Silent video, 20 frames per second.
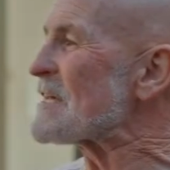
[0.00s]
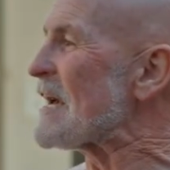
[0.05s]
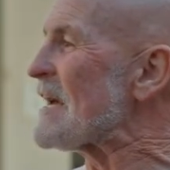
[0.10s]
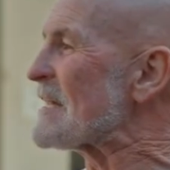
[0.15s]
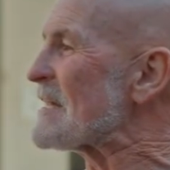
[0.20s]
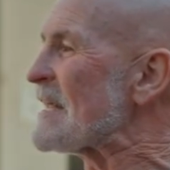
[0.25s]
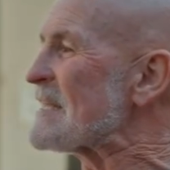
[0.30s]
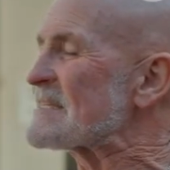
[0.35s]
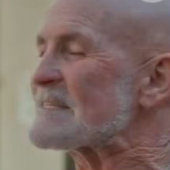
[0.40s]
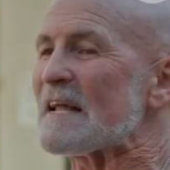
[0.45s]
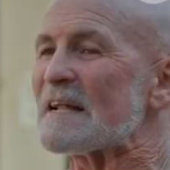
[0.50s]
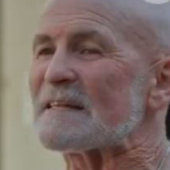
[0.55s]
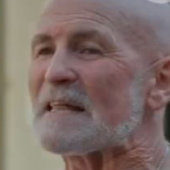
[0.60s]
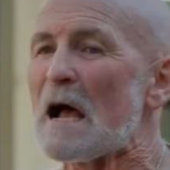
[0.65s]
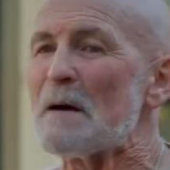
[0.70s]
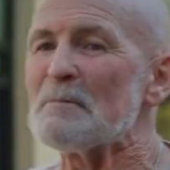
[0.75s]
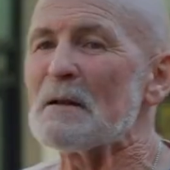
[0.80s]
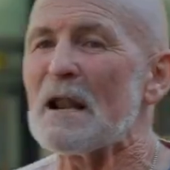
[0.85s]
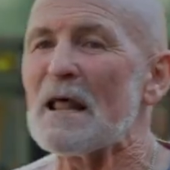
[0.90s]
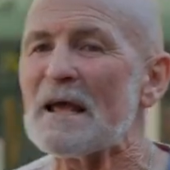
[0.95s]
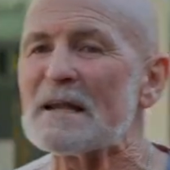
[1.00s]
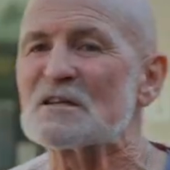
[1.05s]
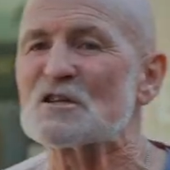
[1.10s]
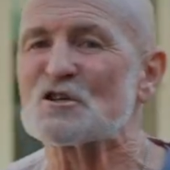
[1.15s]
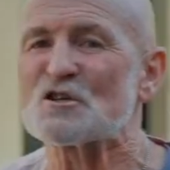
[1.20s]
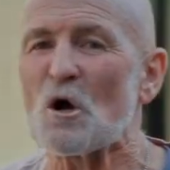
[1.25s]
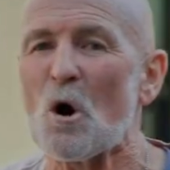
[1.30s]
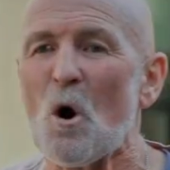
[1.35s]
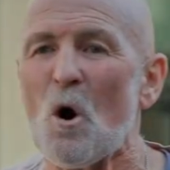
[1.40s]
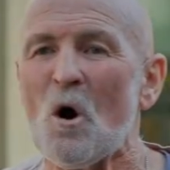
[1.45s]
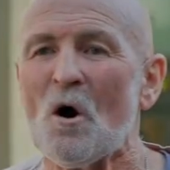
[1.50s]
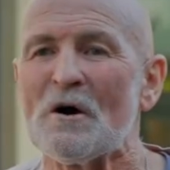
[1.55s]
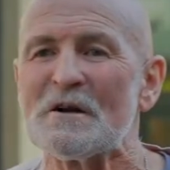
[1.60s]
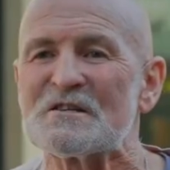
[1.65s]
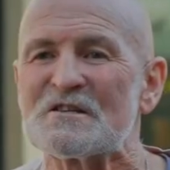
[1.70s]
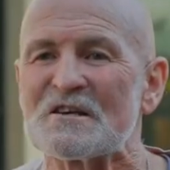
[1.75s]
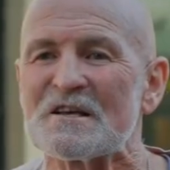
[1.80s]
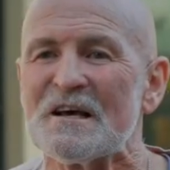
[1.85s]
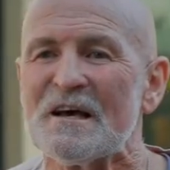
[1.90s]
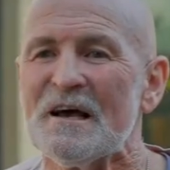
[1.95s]
it. It's the double-edged
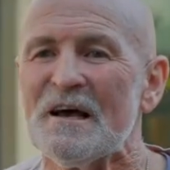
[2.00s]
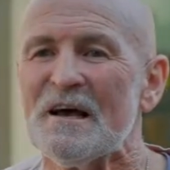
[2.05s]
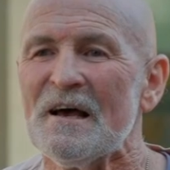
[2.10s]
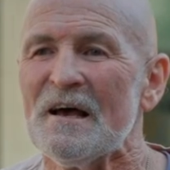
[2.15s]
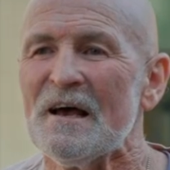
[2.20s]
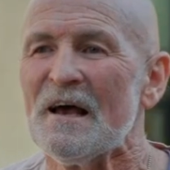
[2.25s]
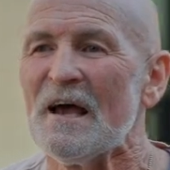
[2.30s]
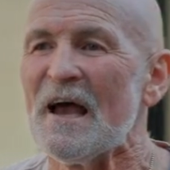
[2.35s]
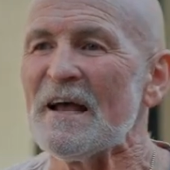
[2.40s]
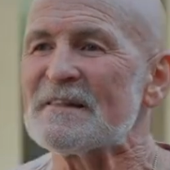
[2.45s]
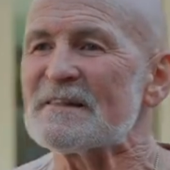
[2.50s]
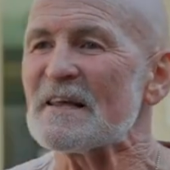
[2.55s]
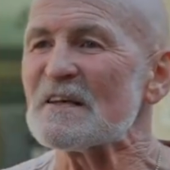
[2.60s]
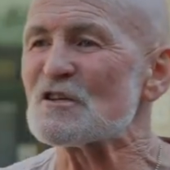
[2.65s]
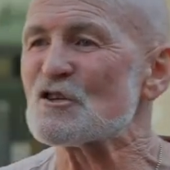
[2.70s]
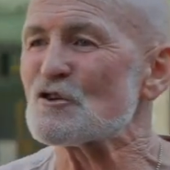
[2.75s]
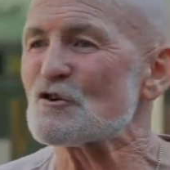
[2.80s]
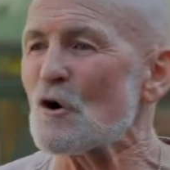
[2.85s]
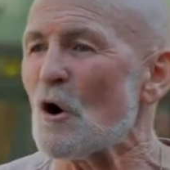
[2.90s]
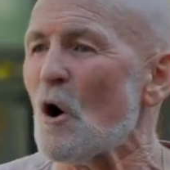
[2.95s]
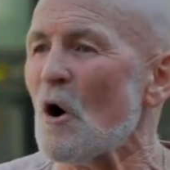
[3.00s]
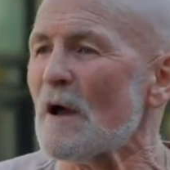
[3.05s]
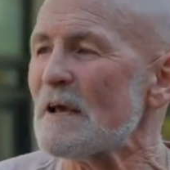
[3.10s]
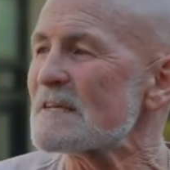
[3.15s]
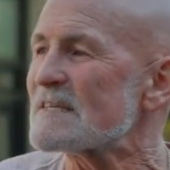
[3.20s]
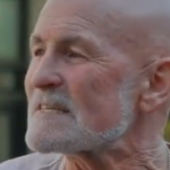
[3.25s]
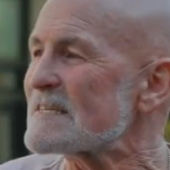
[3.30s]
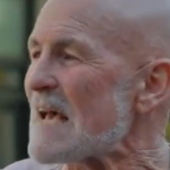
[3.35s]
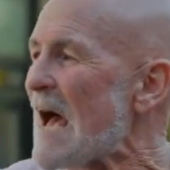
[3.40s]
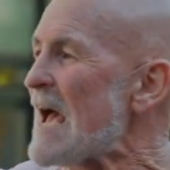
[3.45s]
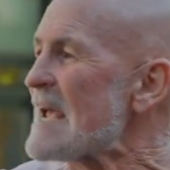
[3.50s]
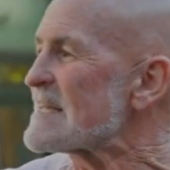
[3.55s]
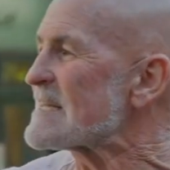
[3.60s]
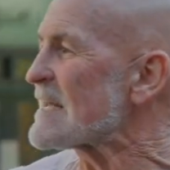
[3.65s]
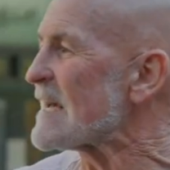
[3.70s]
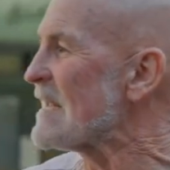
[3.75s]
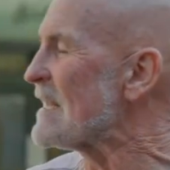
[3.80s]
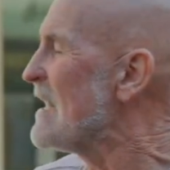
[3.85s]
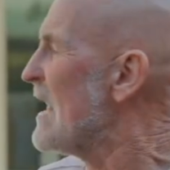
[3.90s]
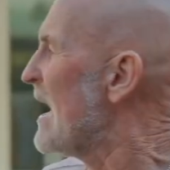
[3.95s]
sword. It destroys Satan.